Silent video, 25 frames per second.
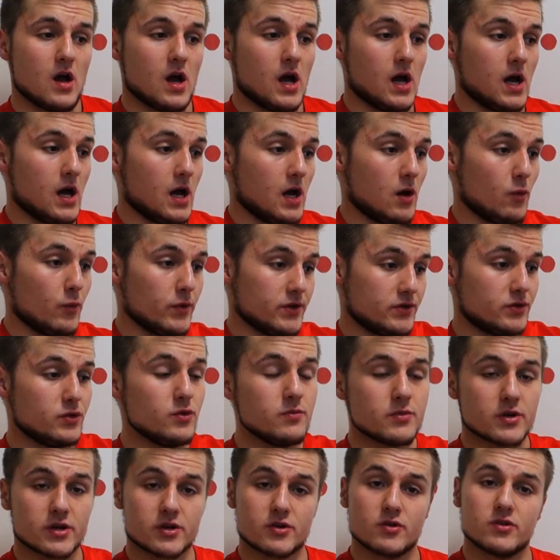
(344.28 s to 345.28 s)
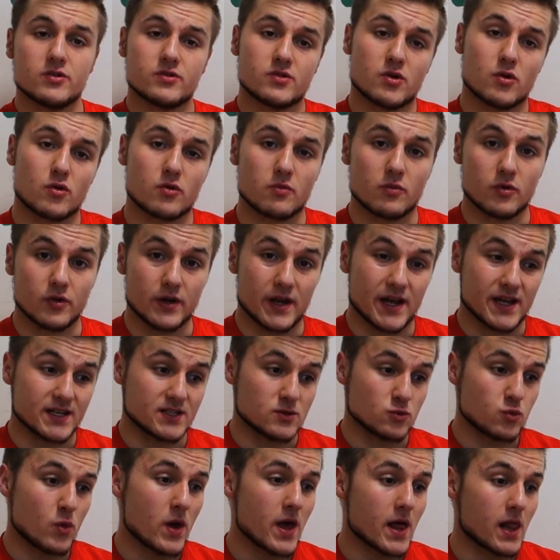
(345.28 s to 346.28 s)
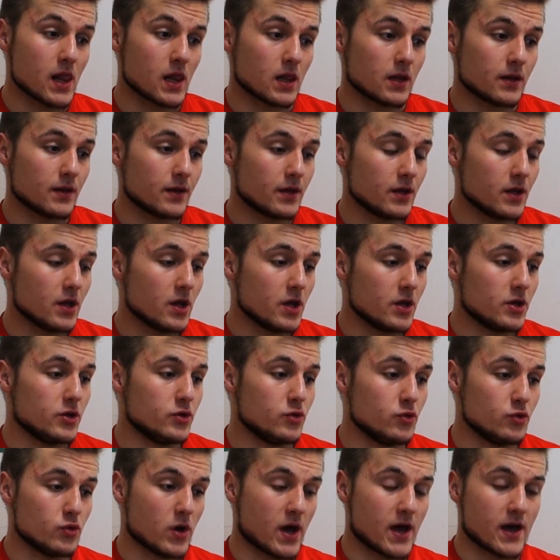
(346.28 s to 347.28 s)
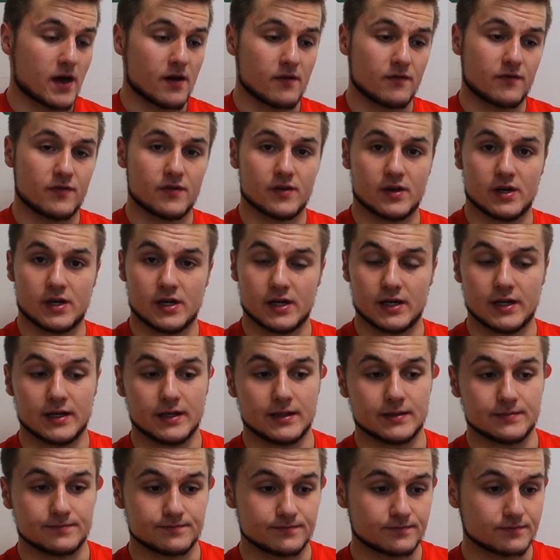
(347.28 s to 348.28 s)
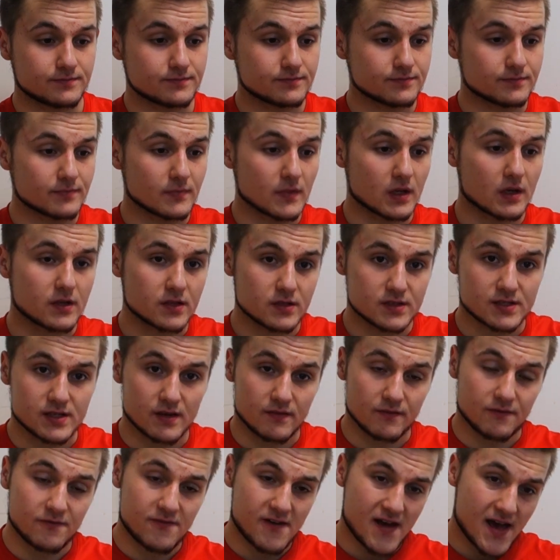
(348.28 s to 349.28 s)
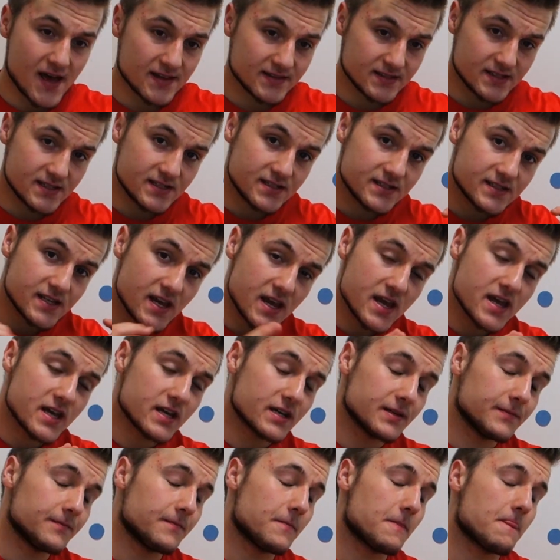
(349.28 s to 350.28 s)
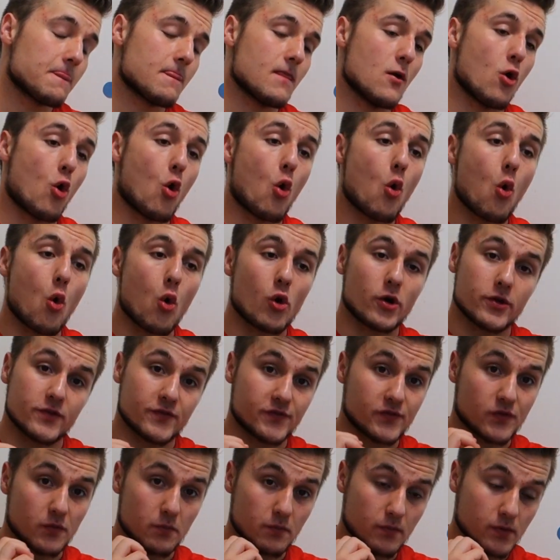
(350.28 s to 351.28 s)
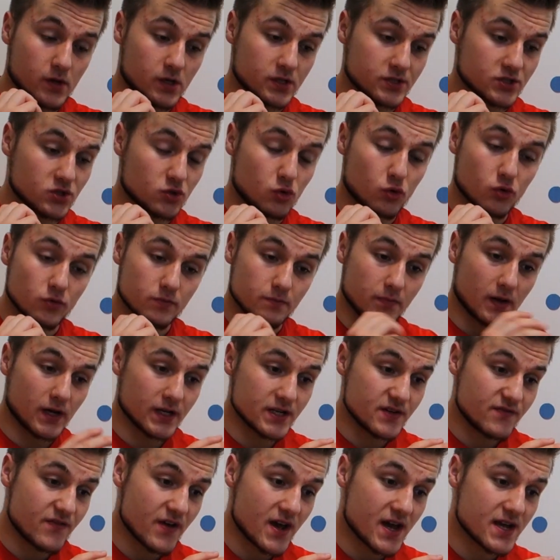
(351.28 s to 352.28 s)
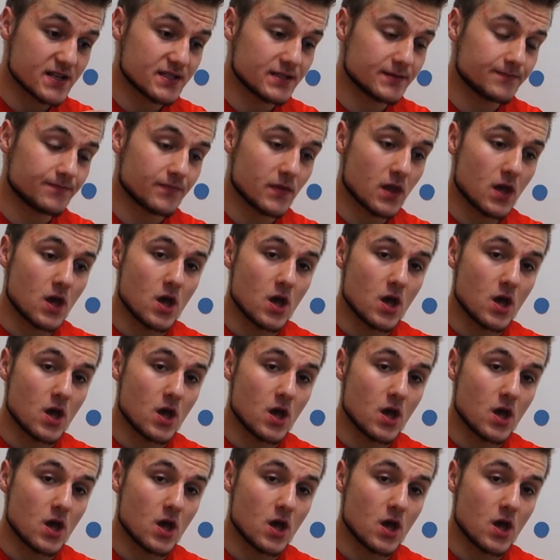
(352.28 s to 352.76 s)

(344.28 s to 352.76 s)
Uh, with human growth hormone as well, you have uh, some fat intake or from uh, stored body fat.